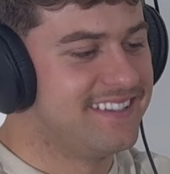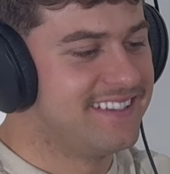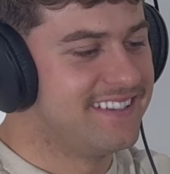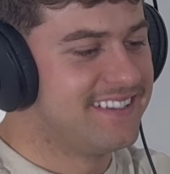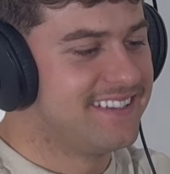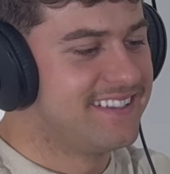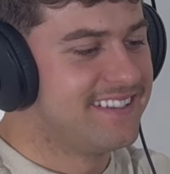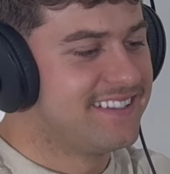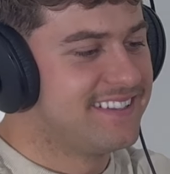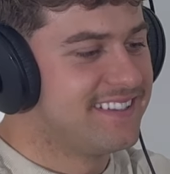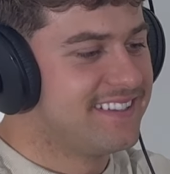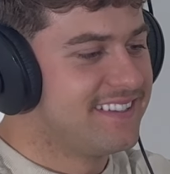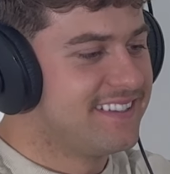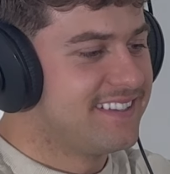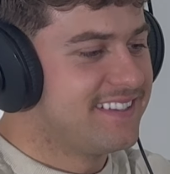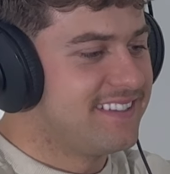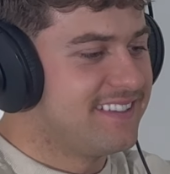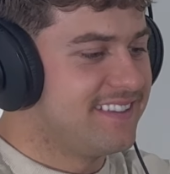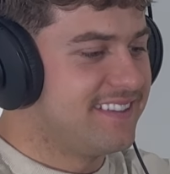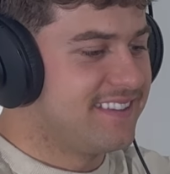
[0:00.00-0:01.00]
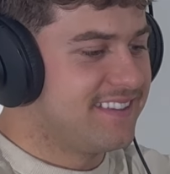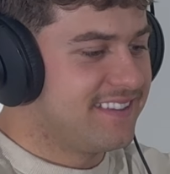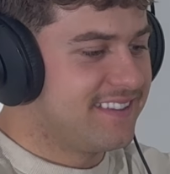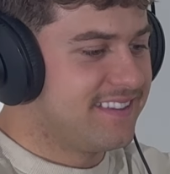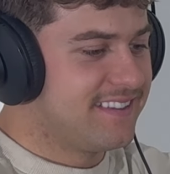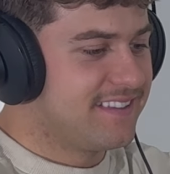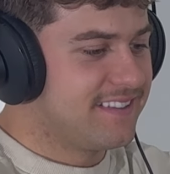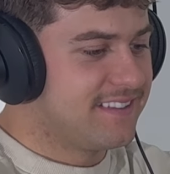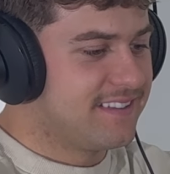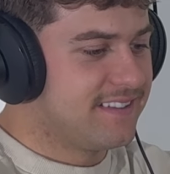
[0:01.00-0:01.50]

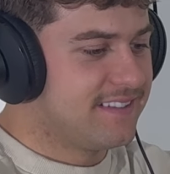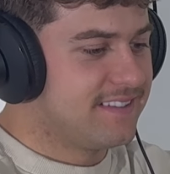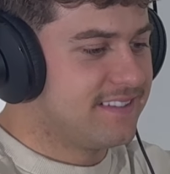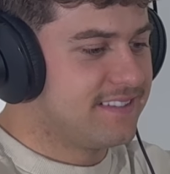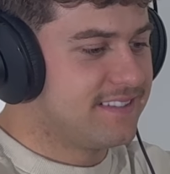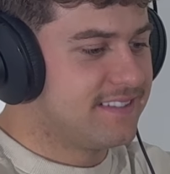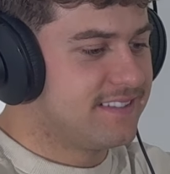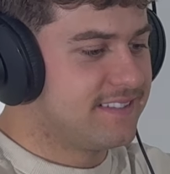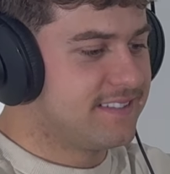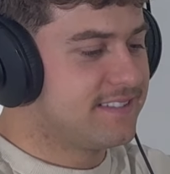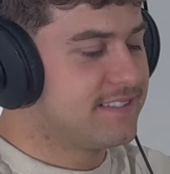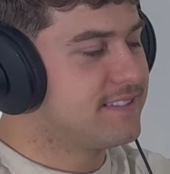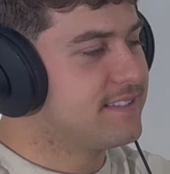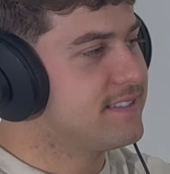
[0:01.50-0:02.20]
(not speaking)